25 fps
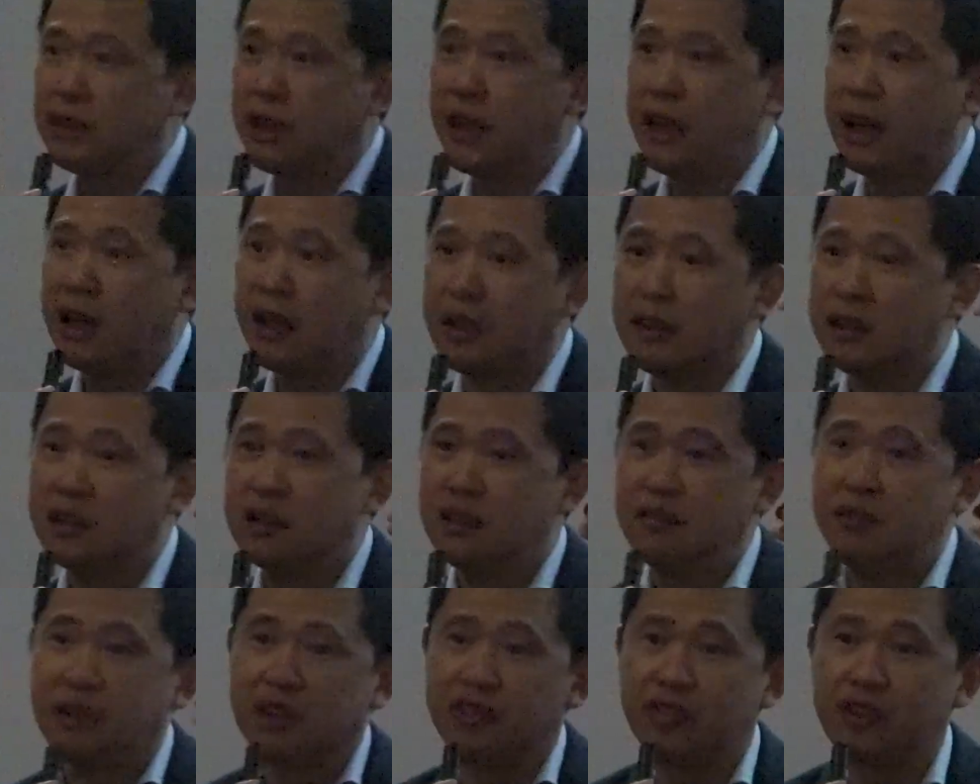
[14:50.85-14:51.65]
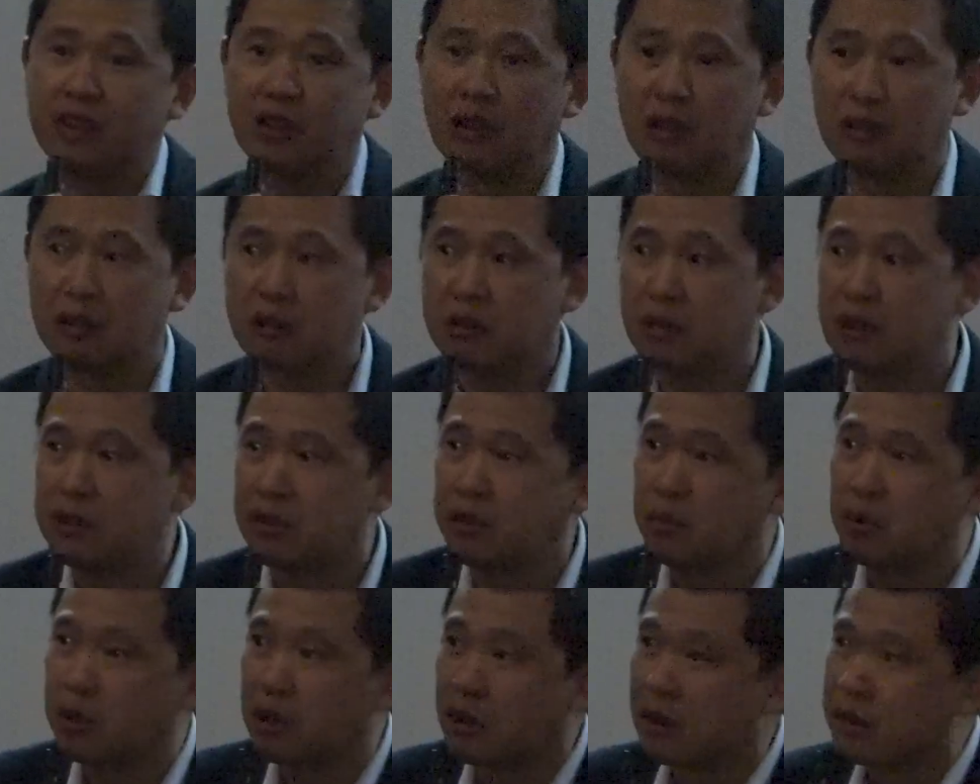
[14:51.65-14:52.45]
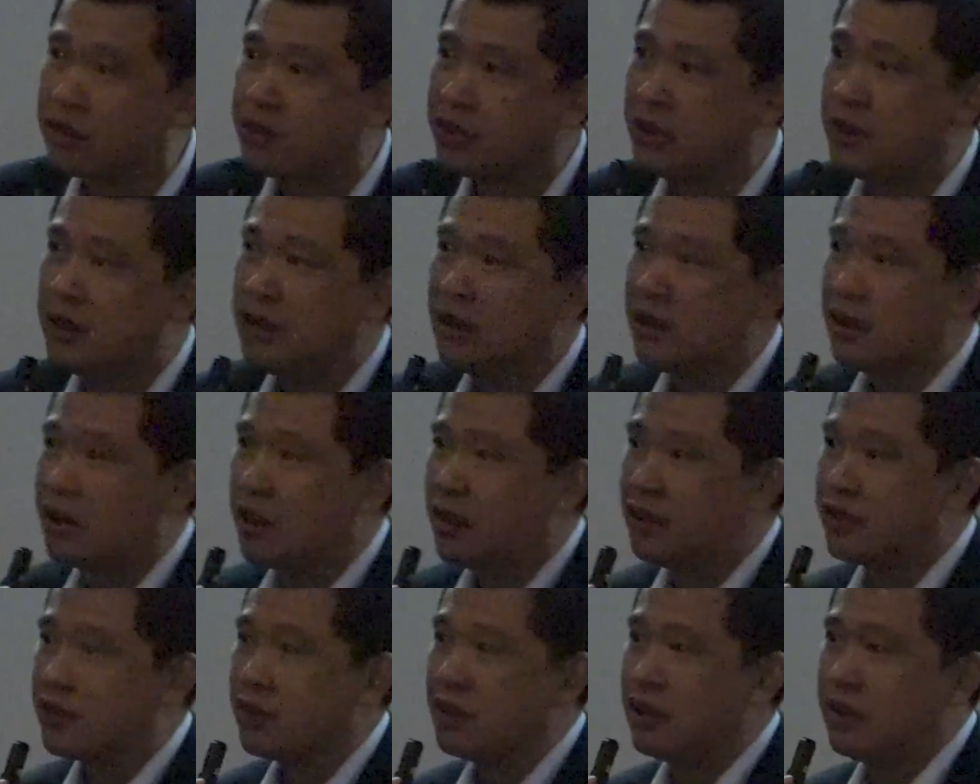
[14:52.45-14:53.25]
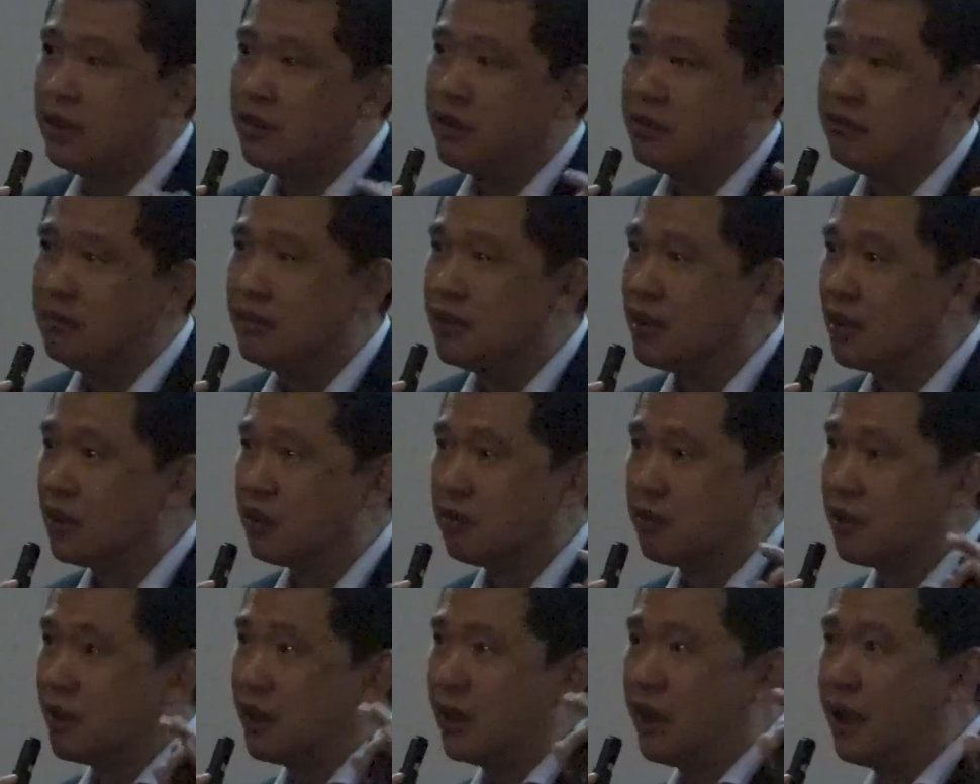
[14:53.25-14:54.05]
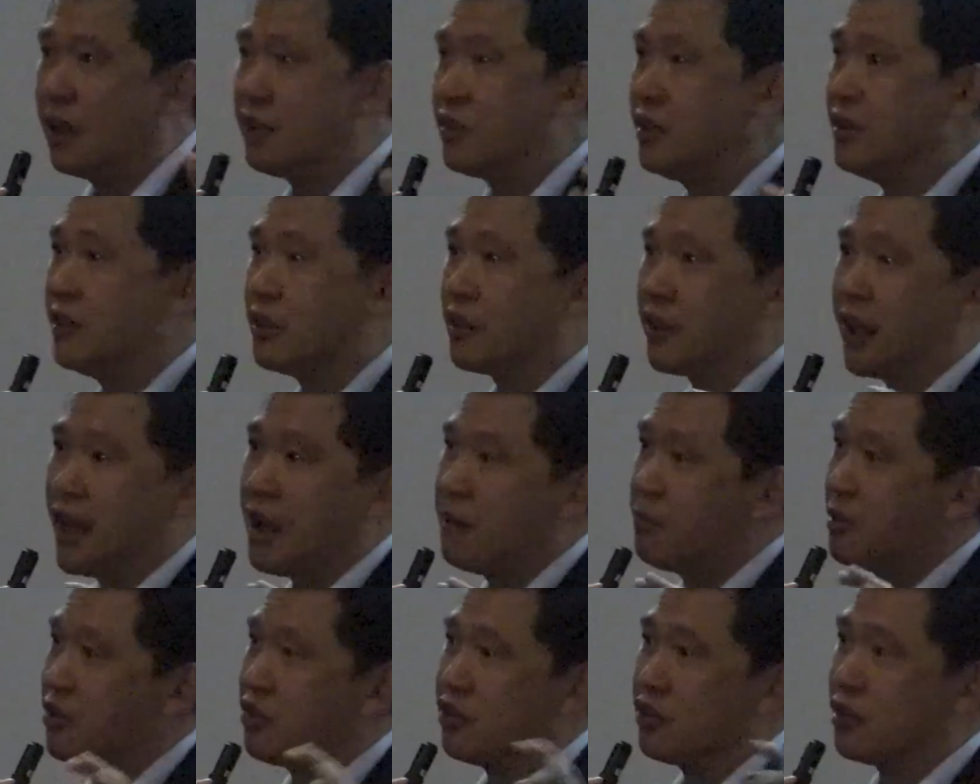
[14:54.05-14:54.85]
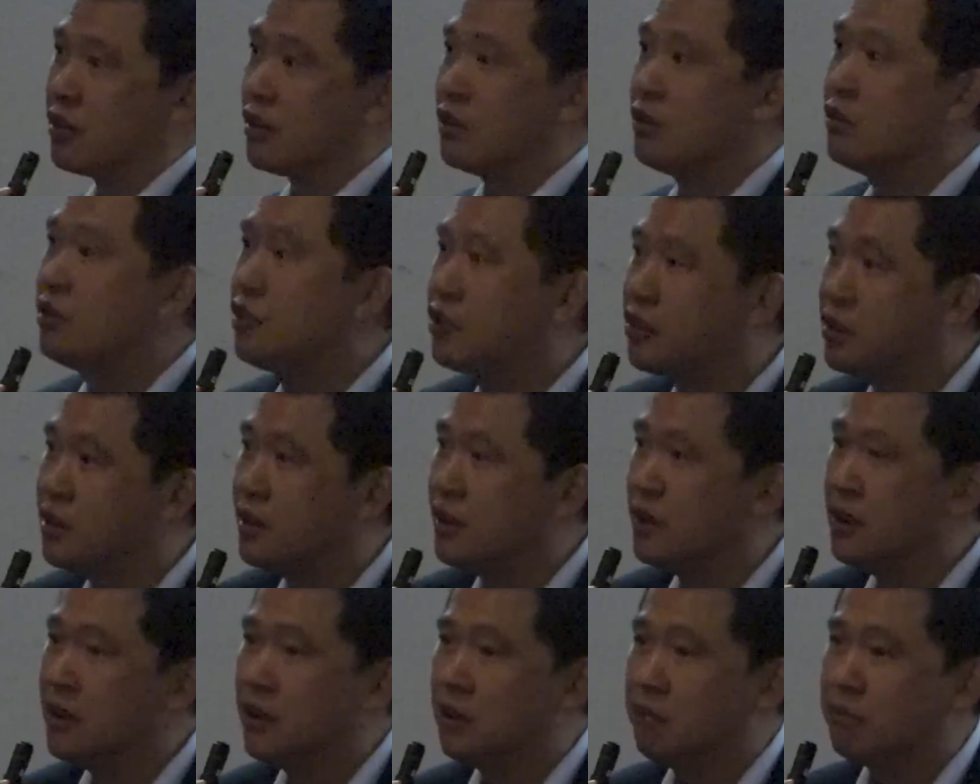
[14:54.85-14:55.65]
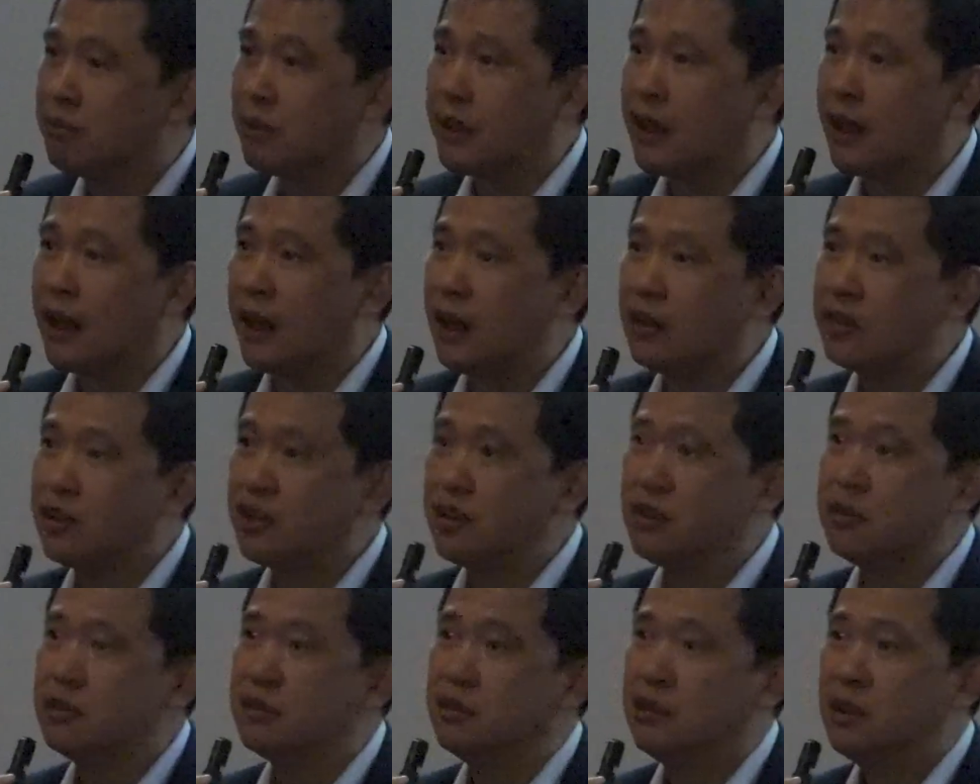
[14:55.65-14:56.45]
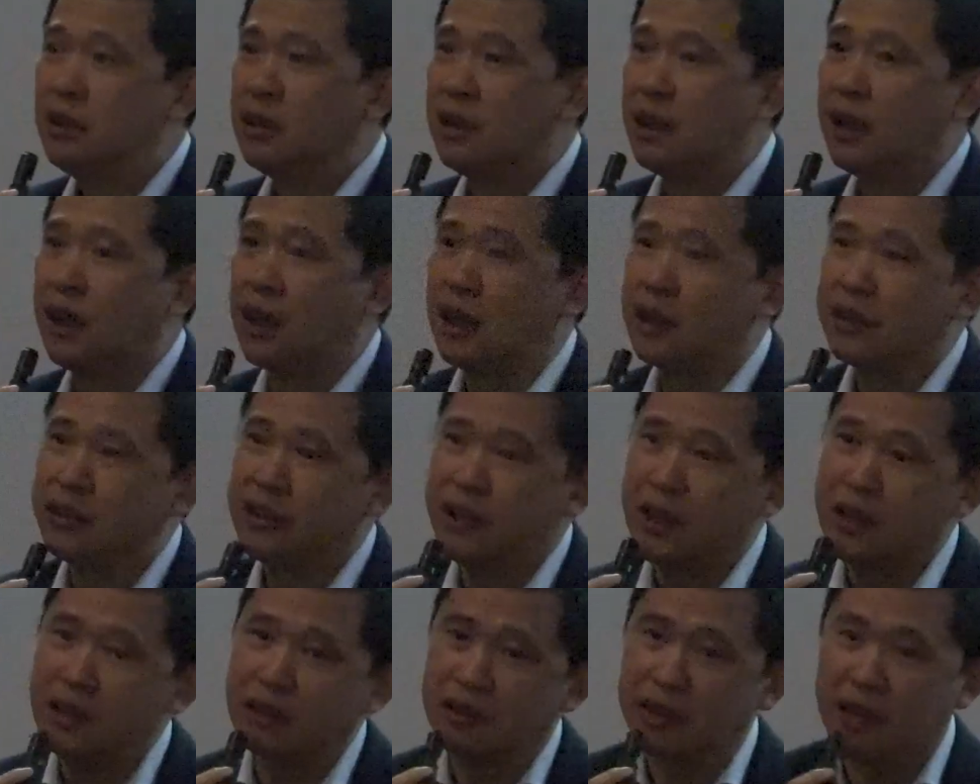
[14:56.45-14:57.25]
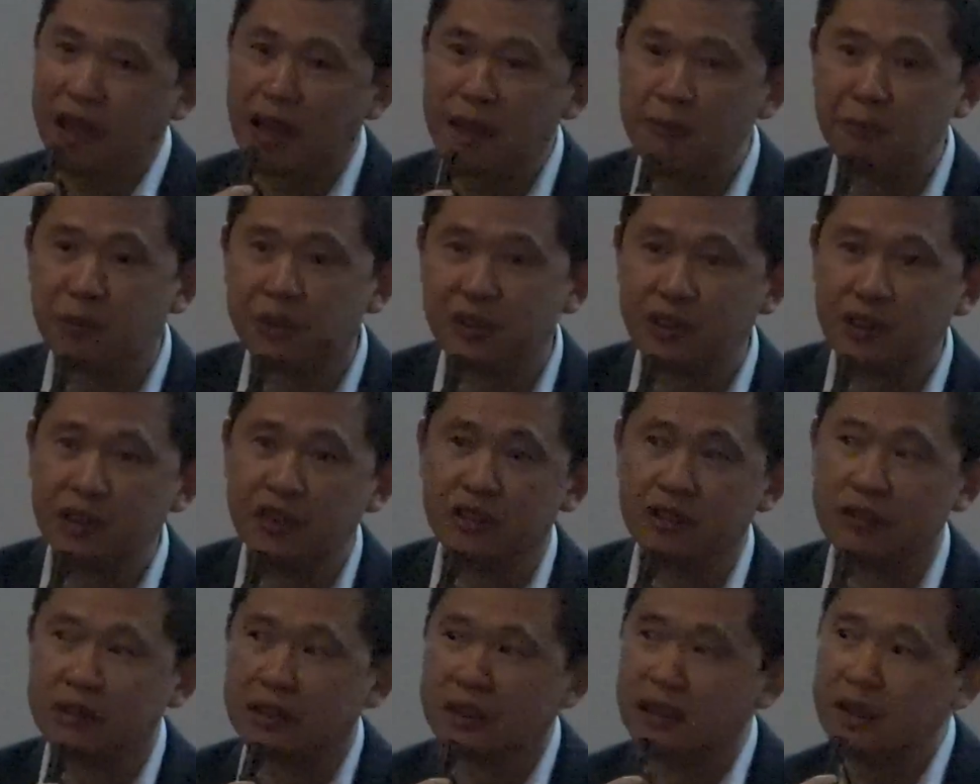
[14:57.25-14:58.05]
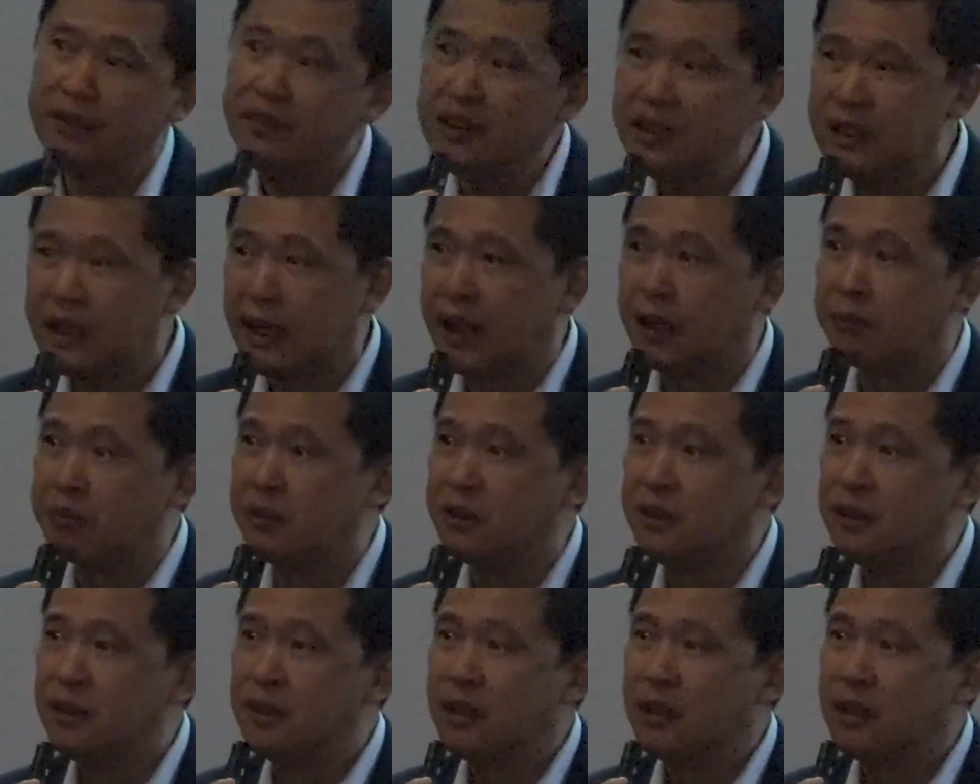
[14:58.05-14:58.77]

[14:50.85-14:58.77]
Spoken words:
Yeah, university all around the world is realizing the campus is huge, but how do you turn your campus into a living lab?